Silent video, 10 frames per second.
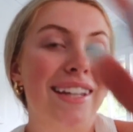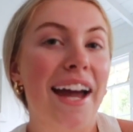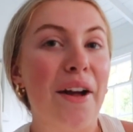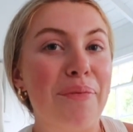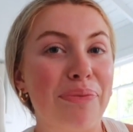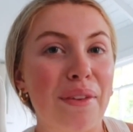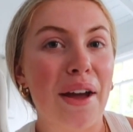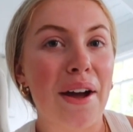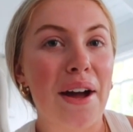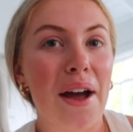yeah,
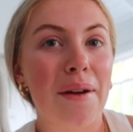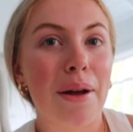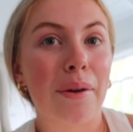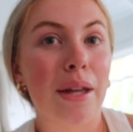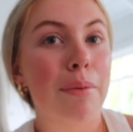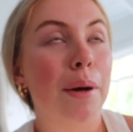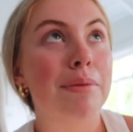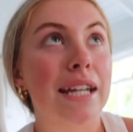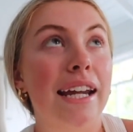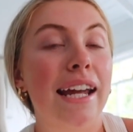um, I'll keep you
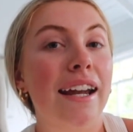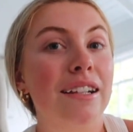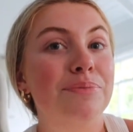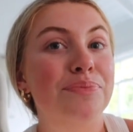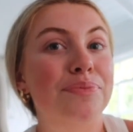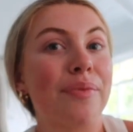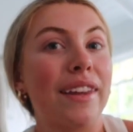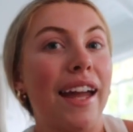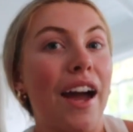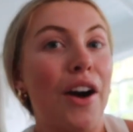updated
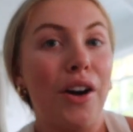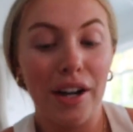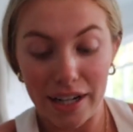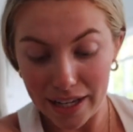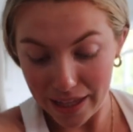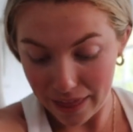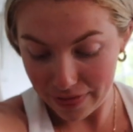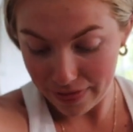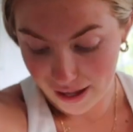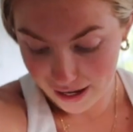on
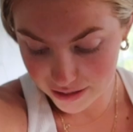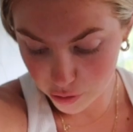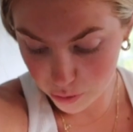that